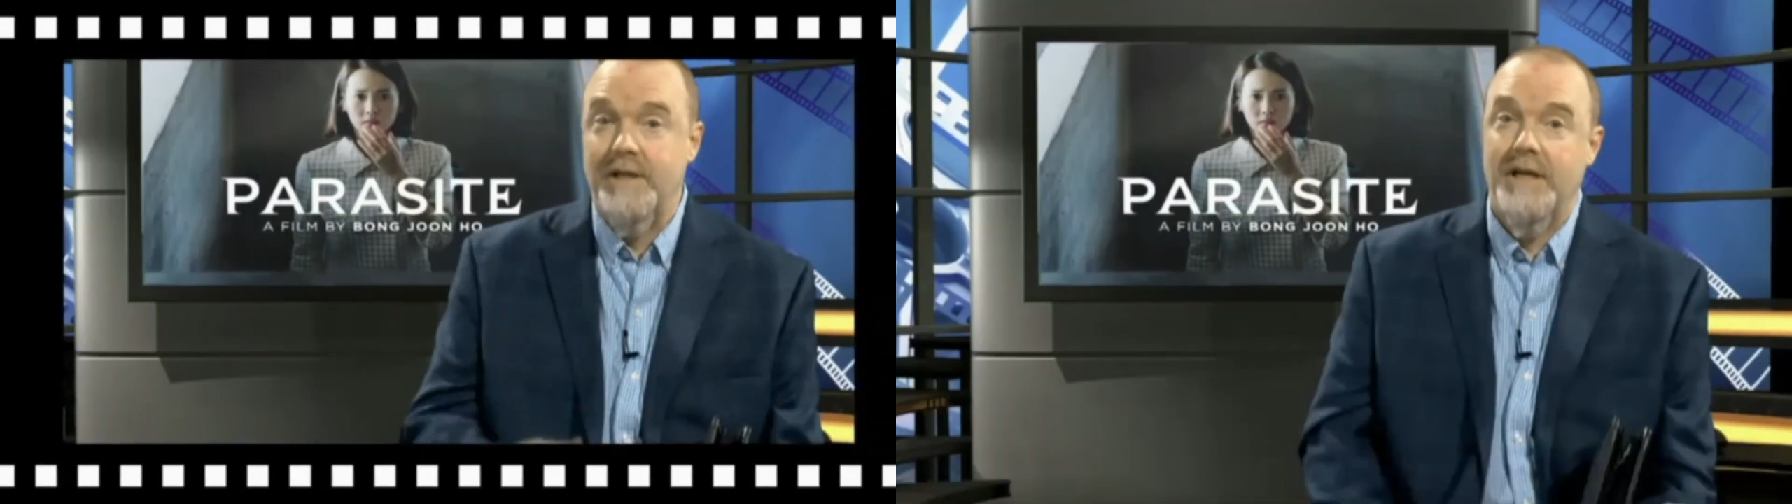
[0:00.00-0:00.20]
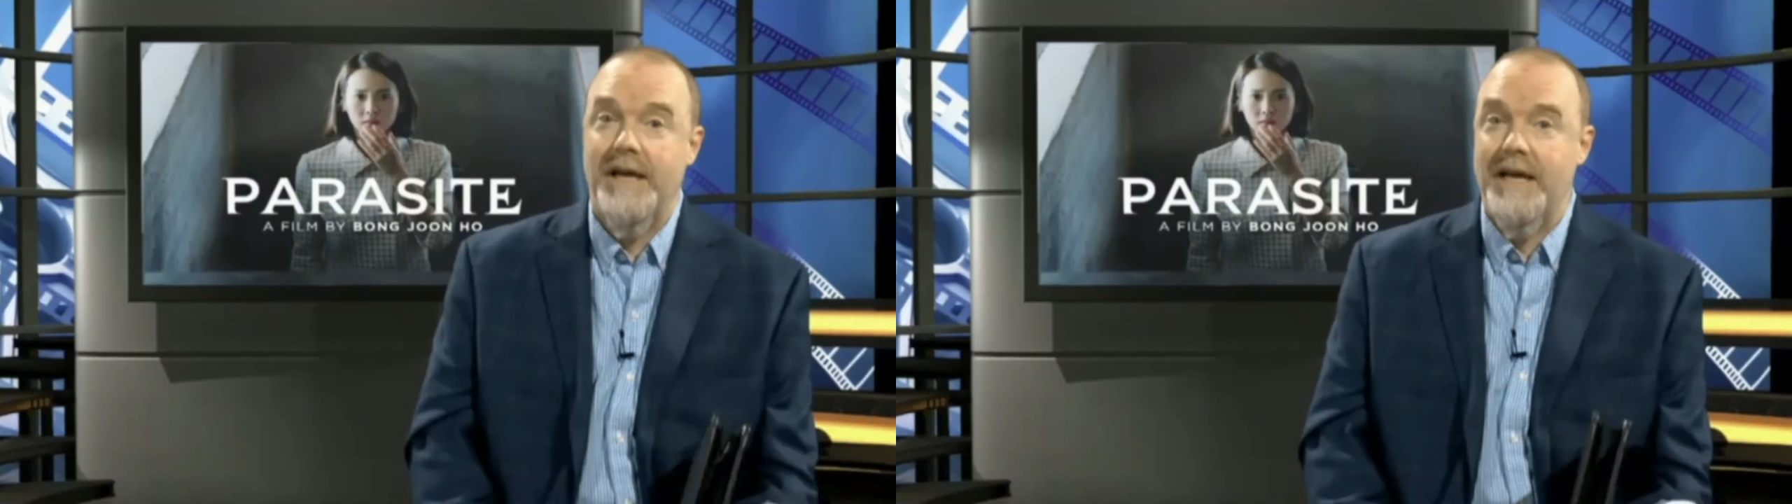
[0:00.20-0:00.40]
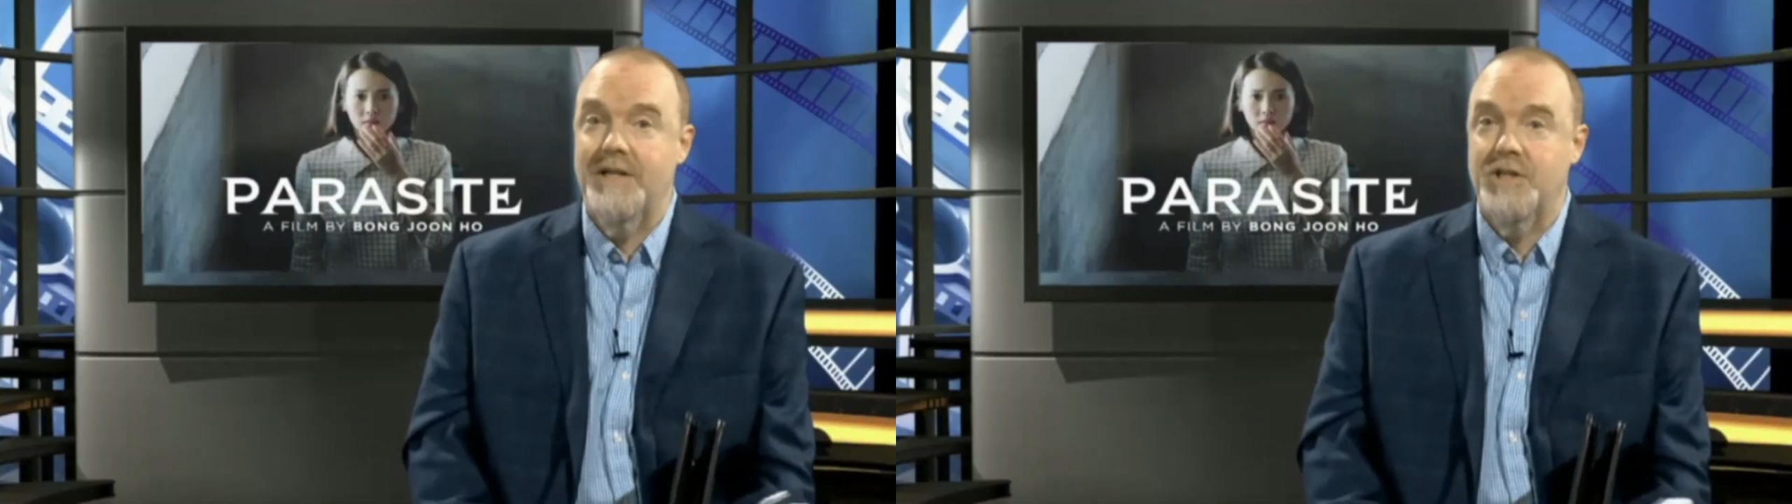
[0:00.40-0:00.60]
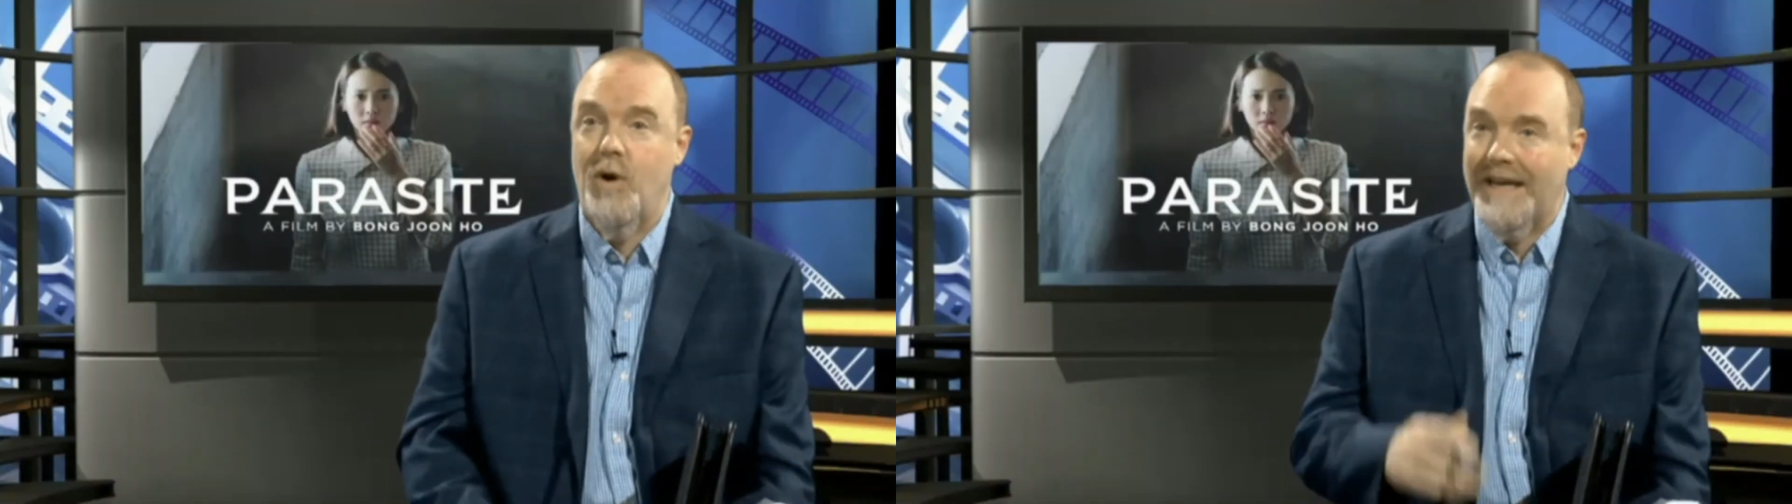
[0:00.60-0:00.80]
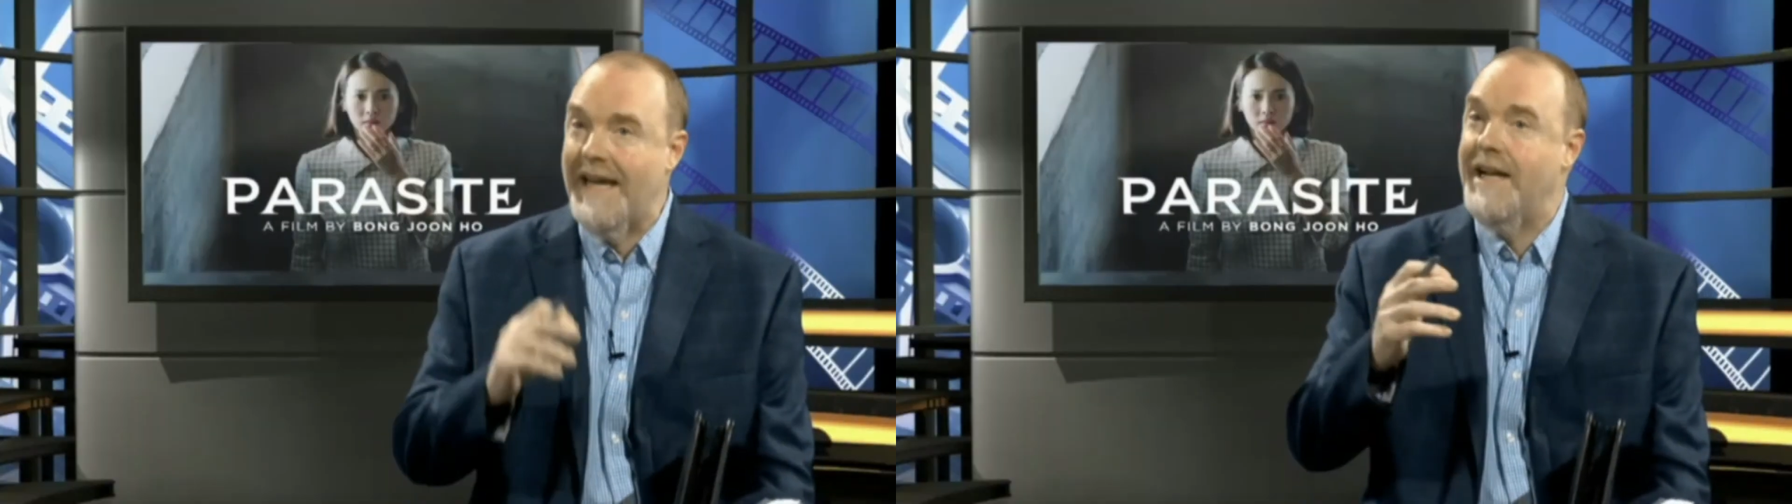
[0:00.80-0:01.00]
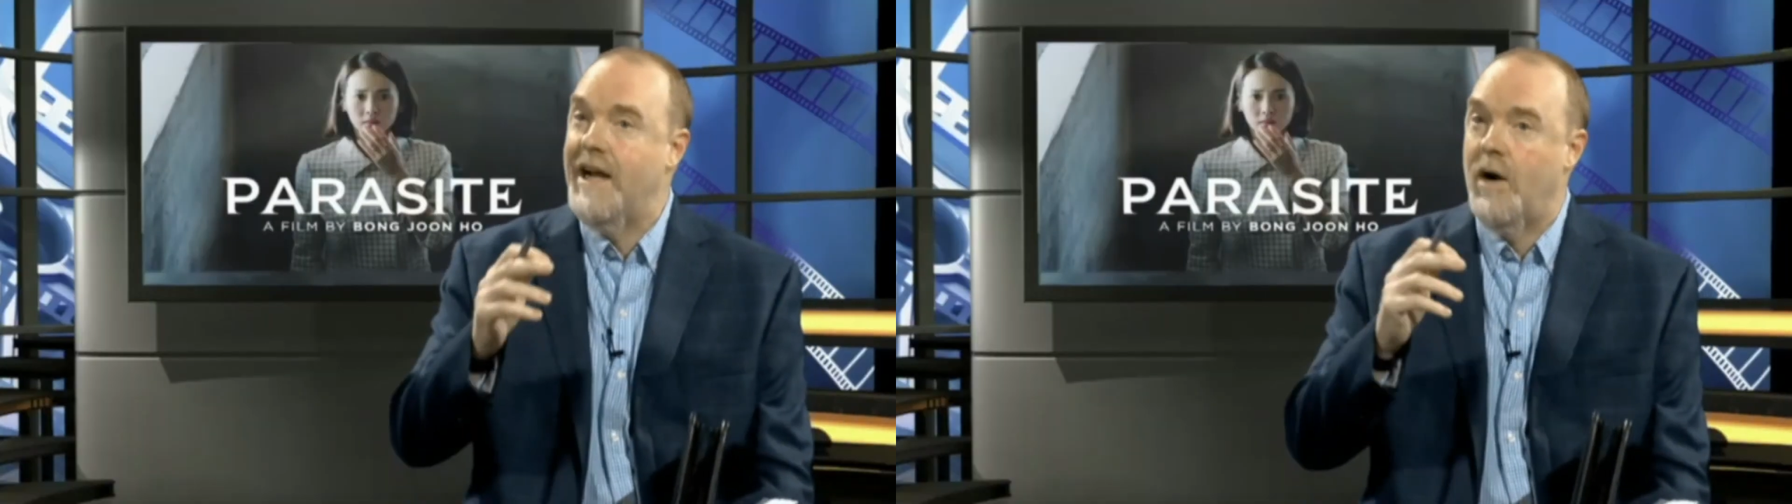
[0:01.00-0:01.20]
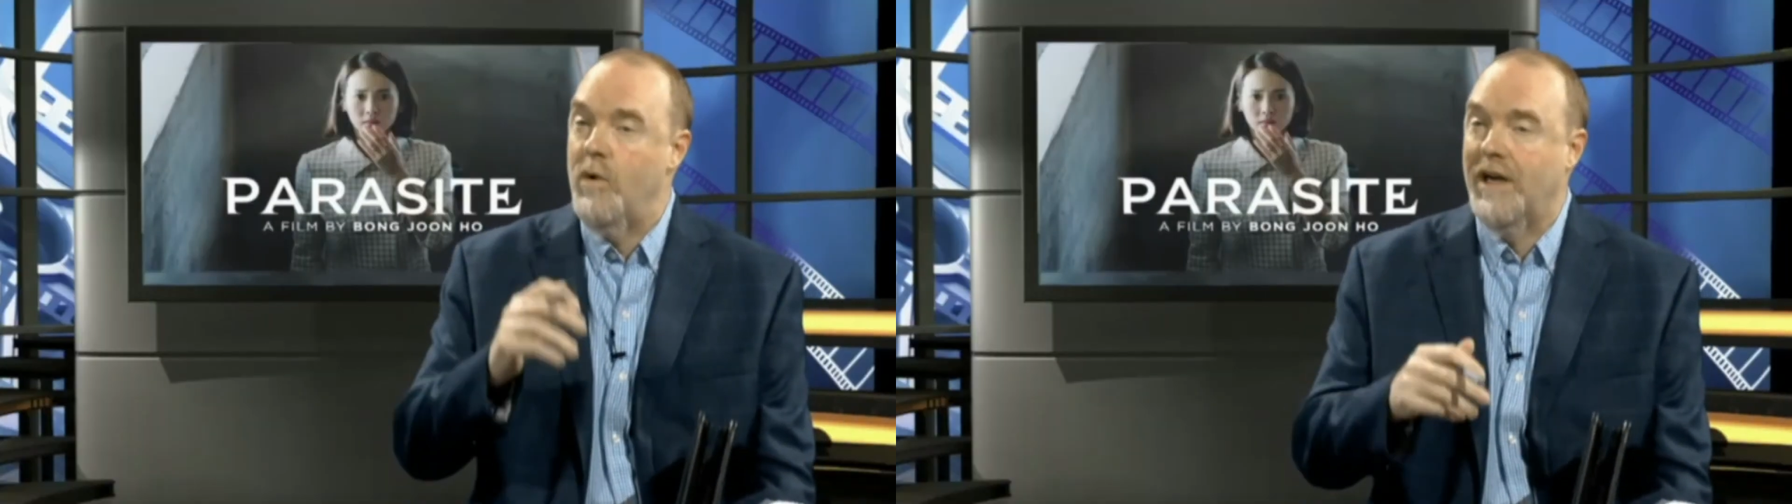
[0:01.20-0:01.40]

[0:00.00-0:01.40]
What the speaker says: and so I cannot